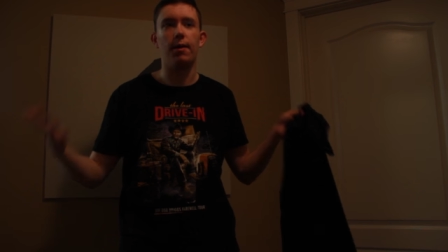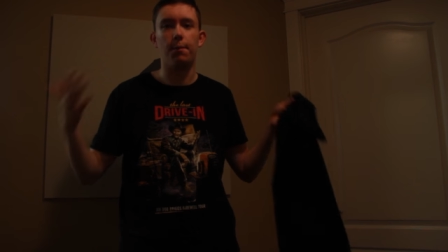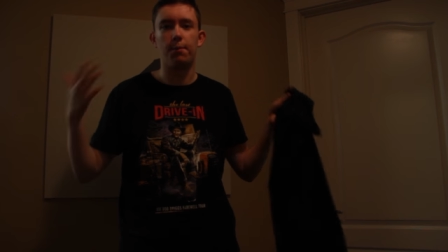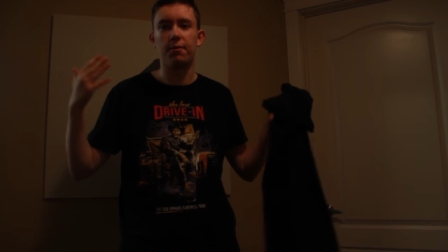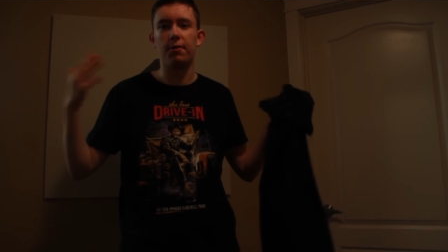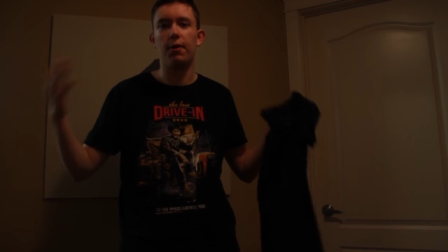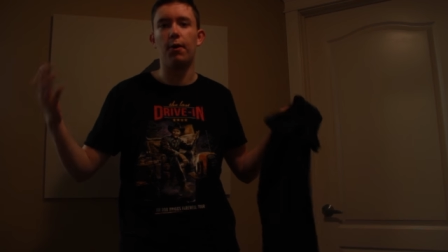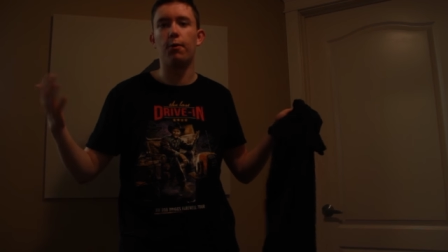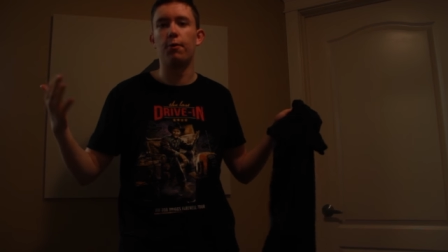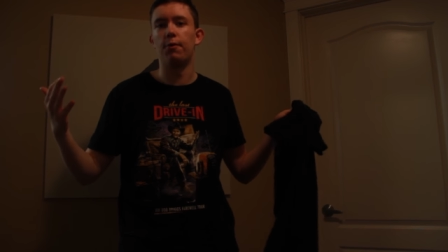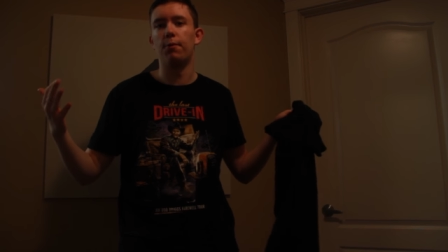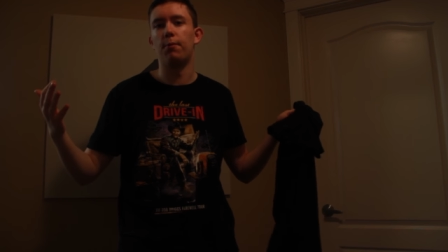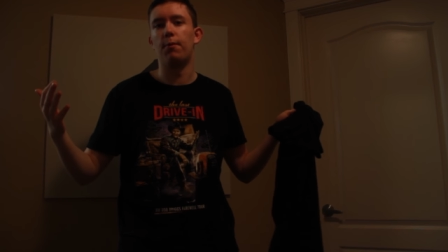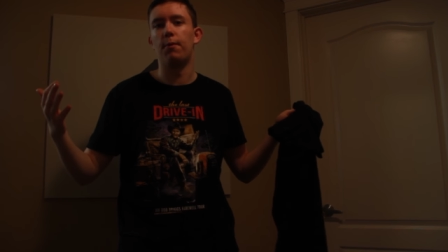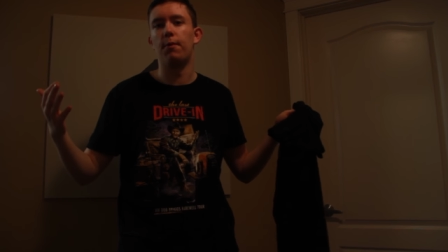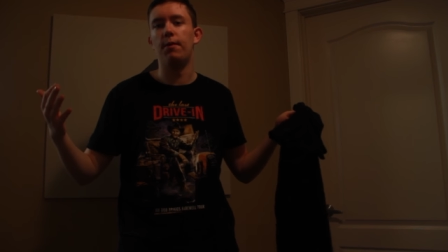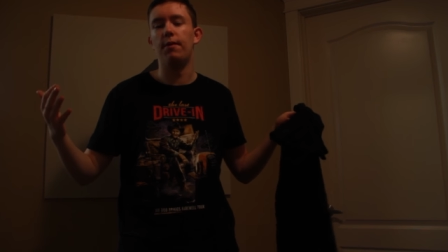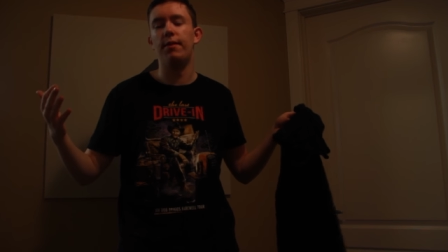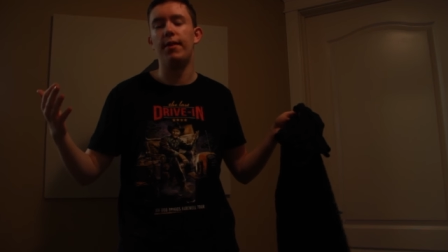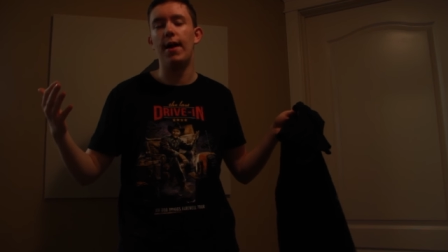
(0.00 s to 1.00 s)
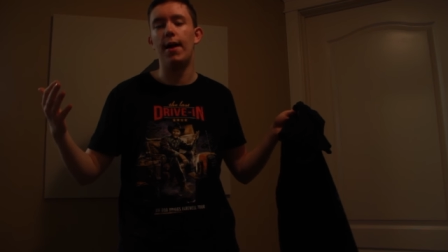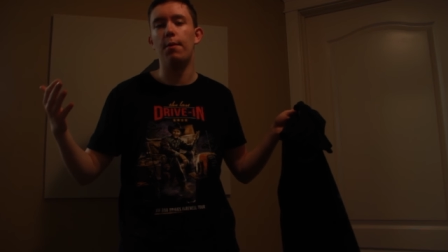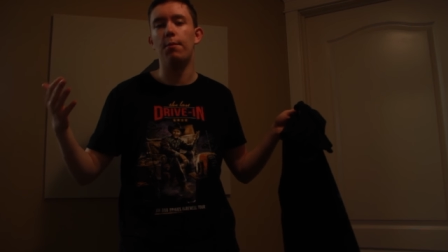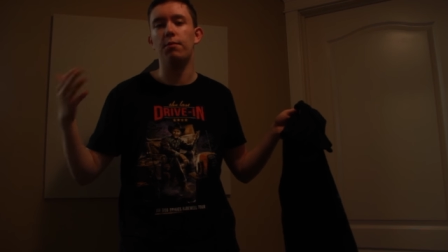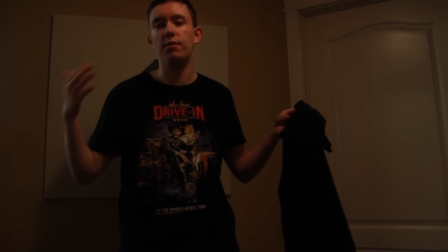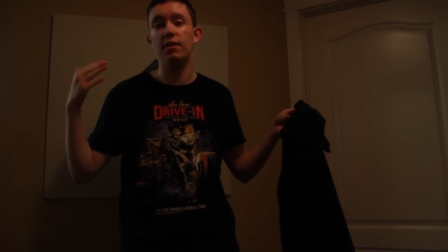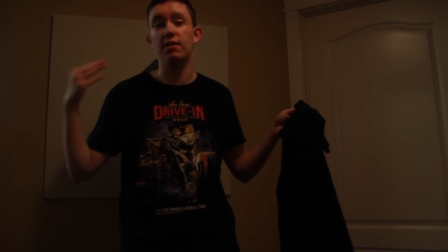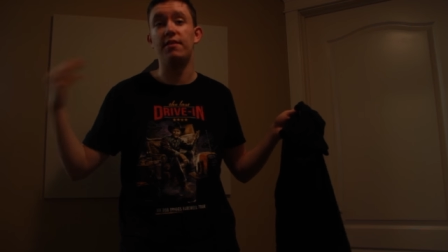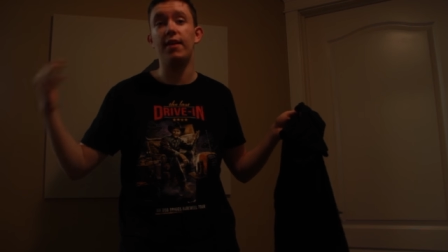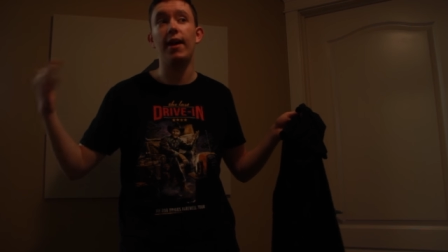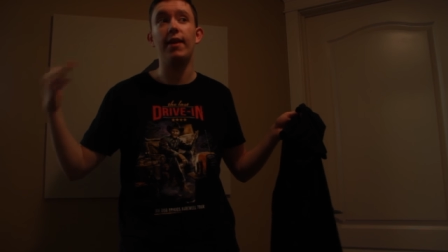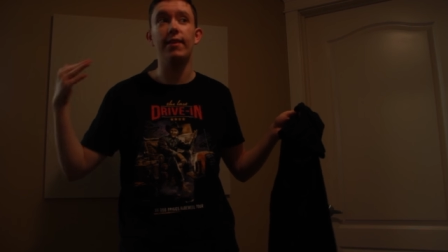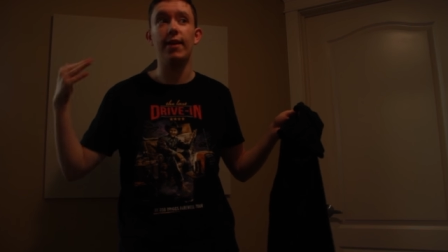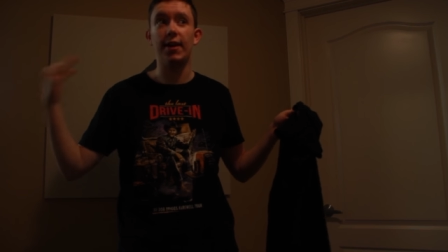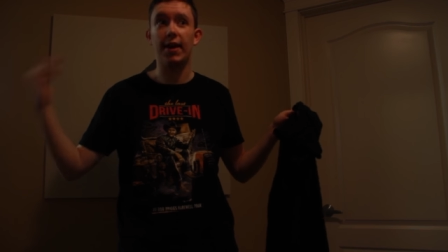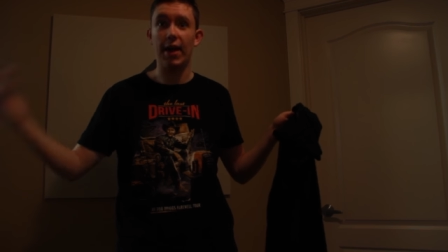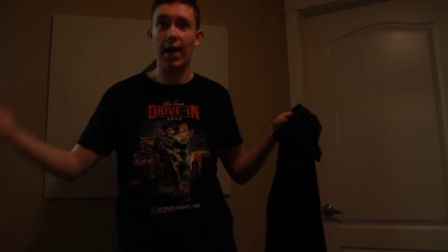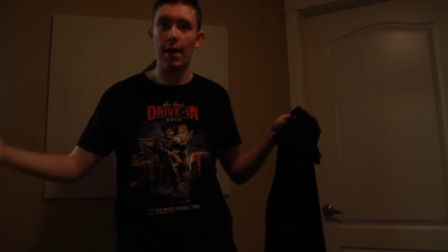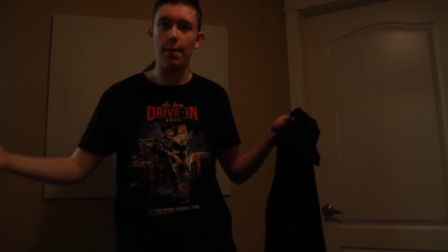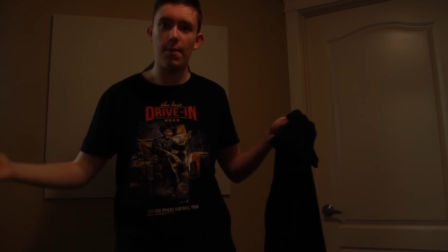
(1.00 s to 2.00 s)
and pre-order them the day
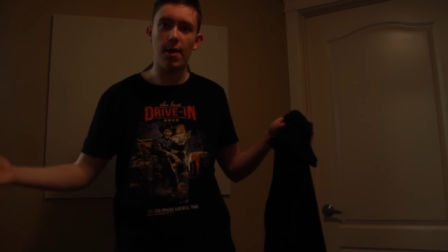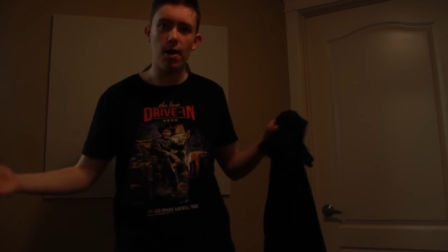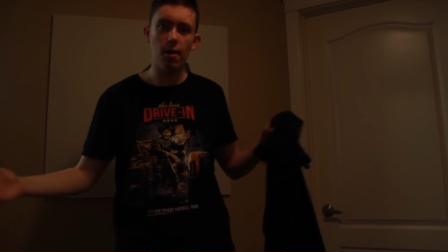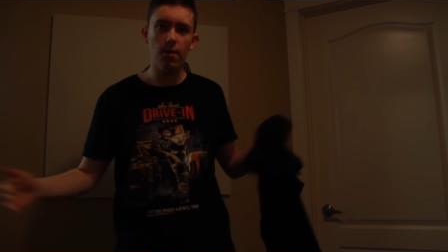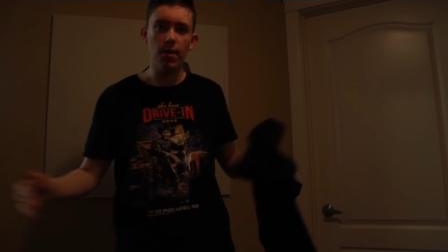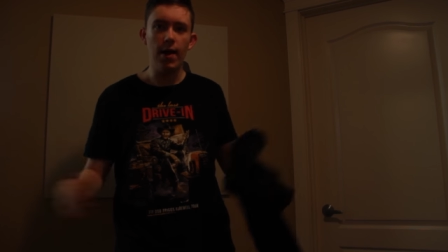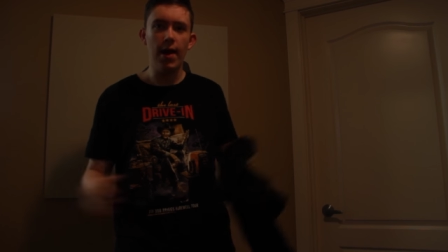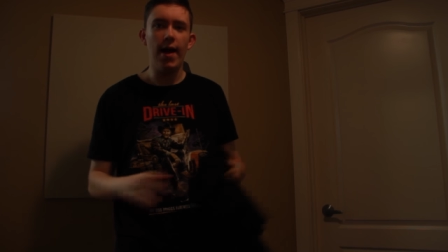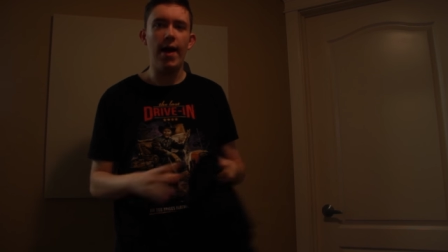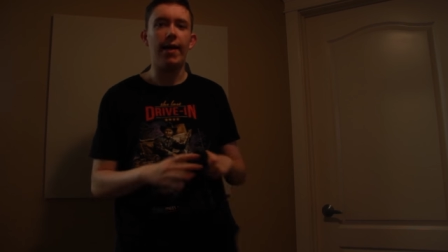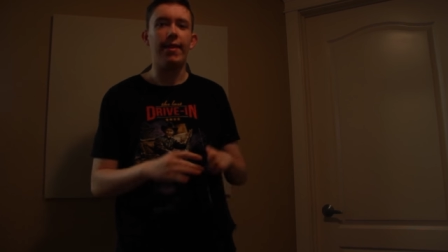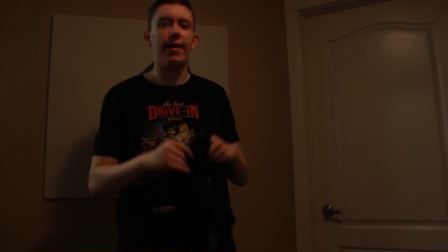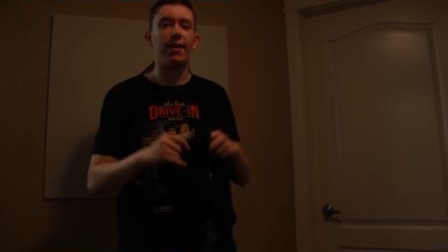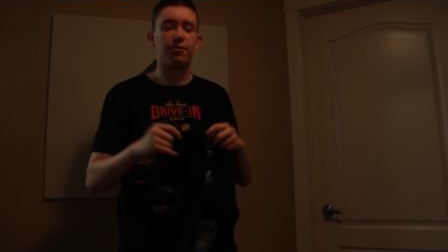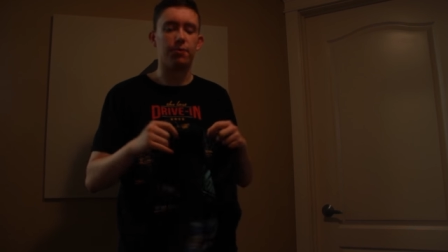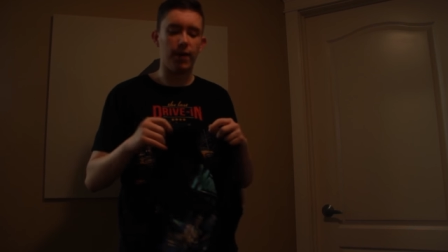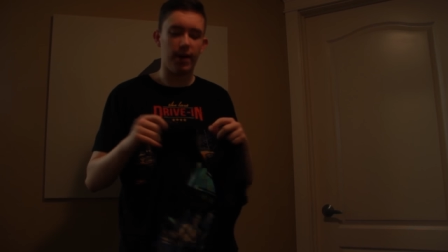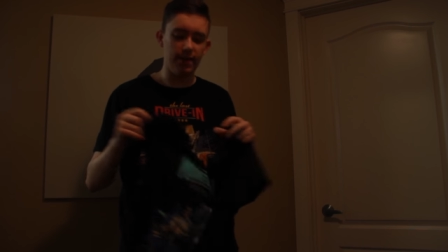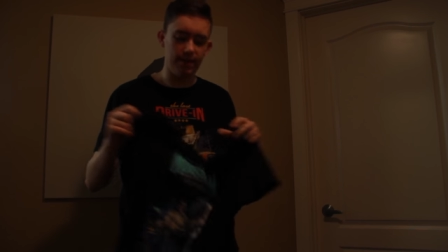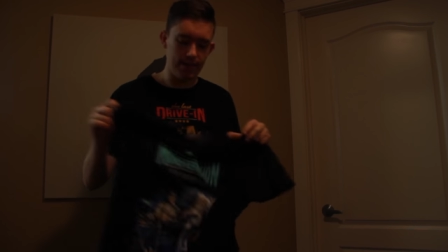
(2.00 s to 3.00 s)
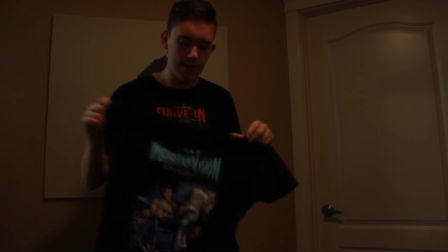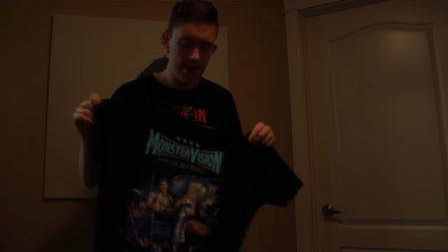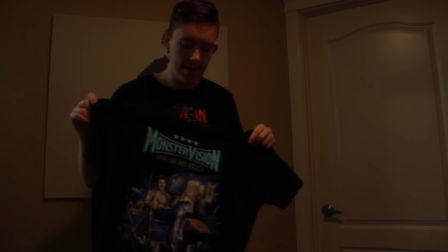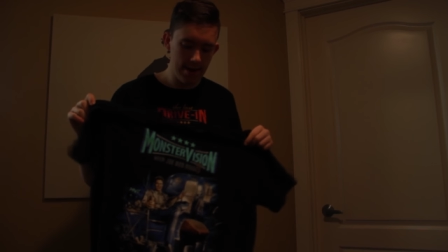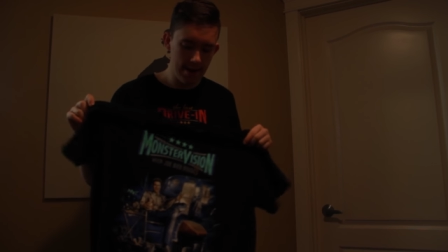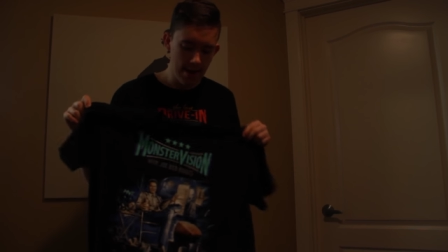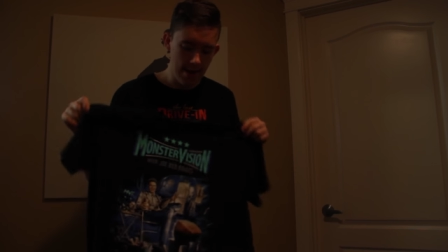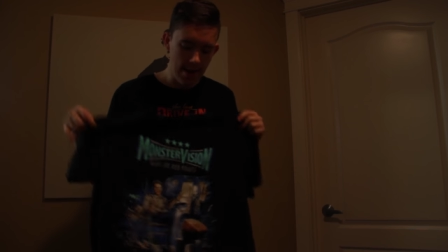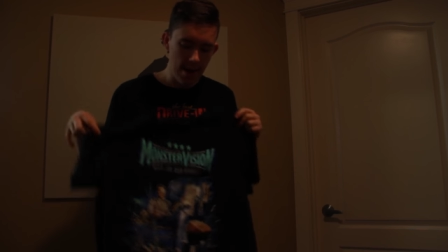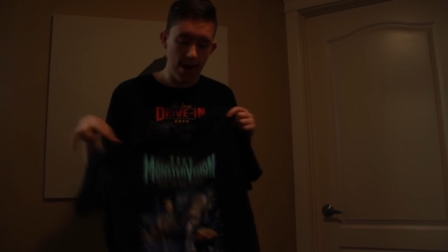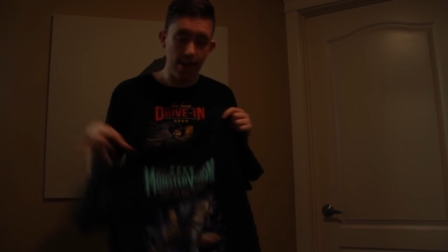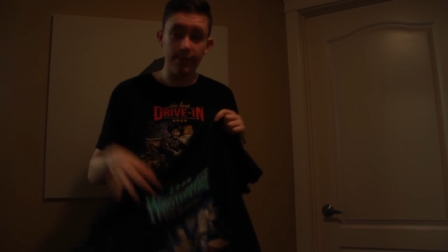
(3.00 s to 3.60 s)
they came out, and that's what I did.